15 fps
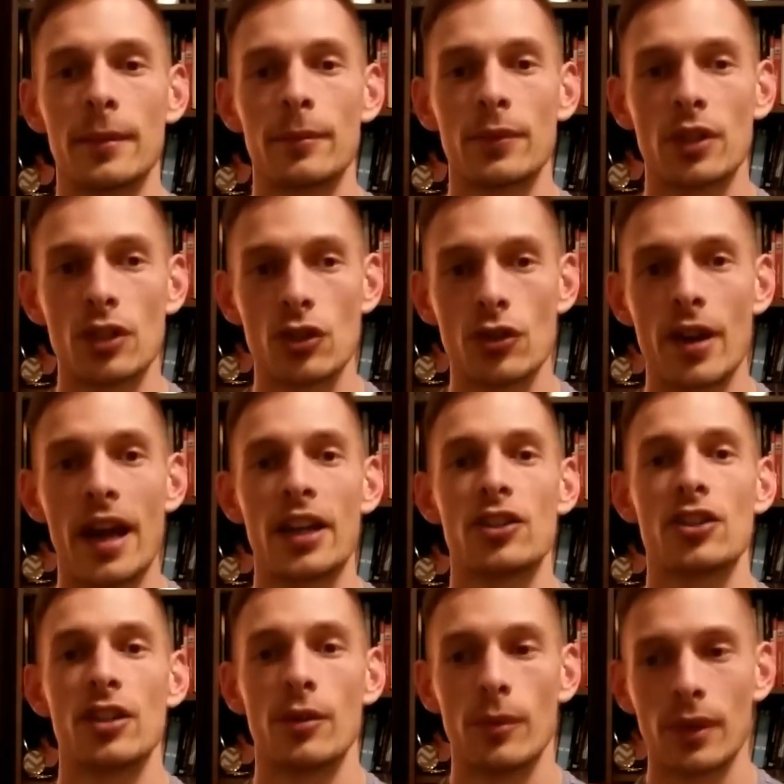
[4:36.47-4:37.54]

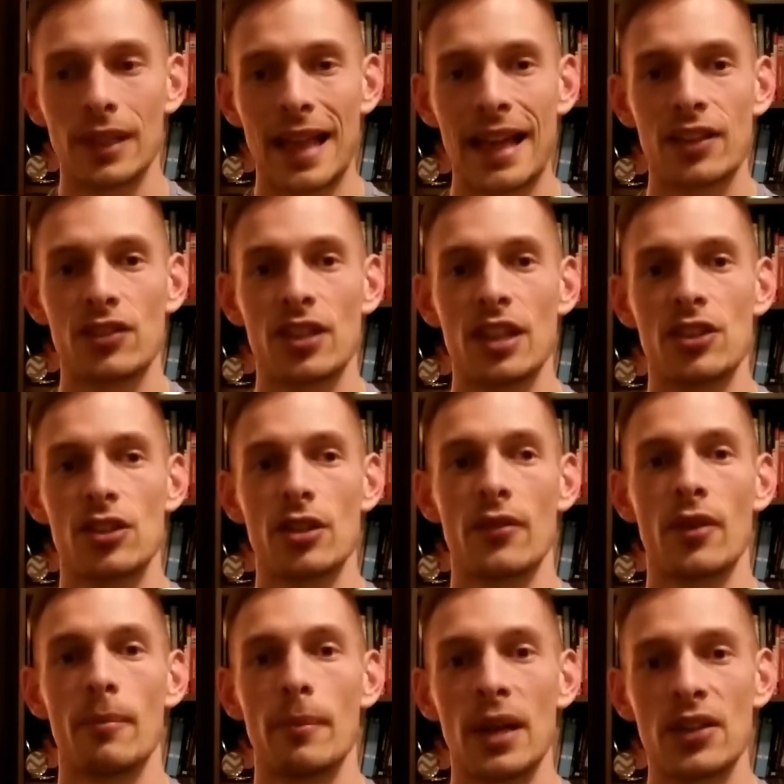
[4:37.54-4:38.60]
contraction and relaxation of a
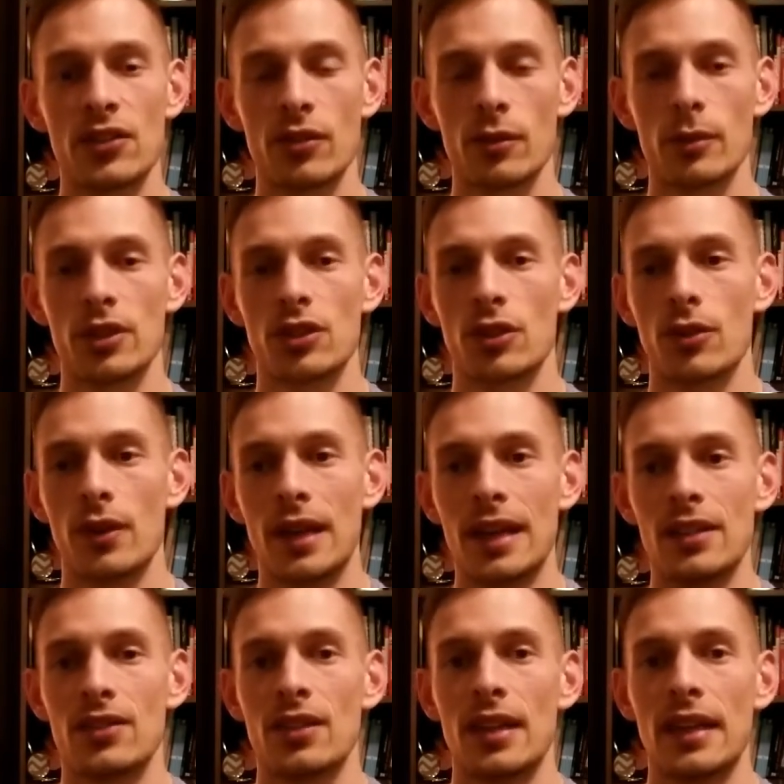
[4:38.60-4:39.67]
muscle, which
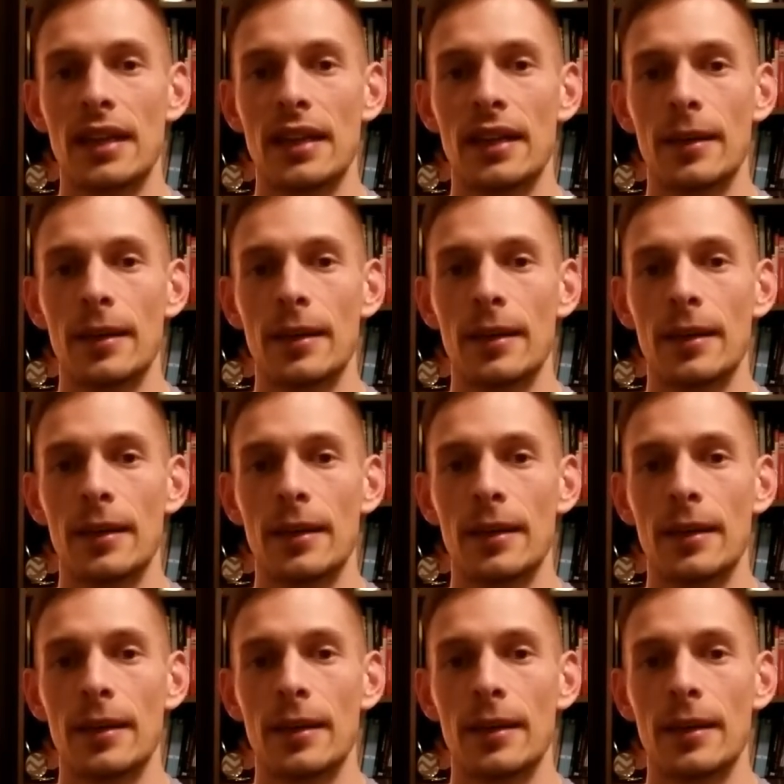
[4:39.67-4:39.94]
creates a